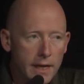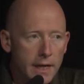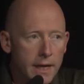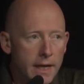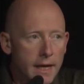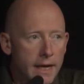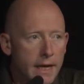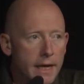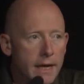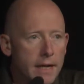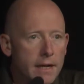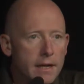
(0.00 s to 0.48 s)

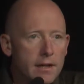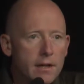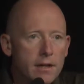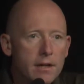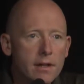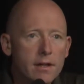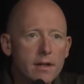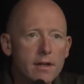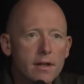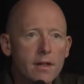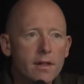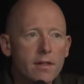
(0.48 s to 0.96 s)
And
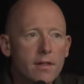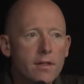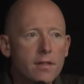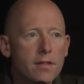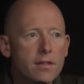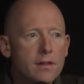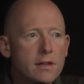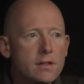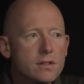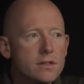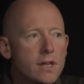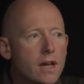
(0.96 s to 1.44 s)

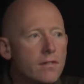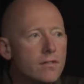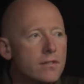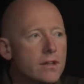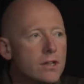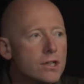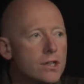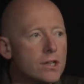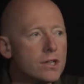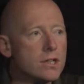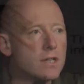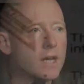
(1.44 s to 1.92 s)
these
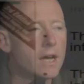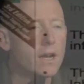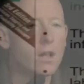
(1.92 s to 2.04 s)
definitions had a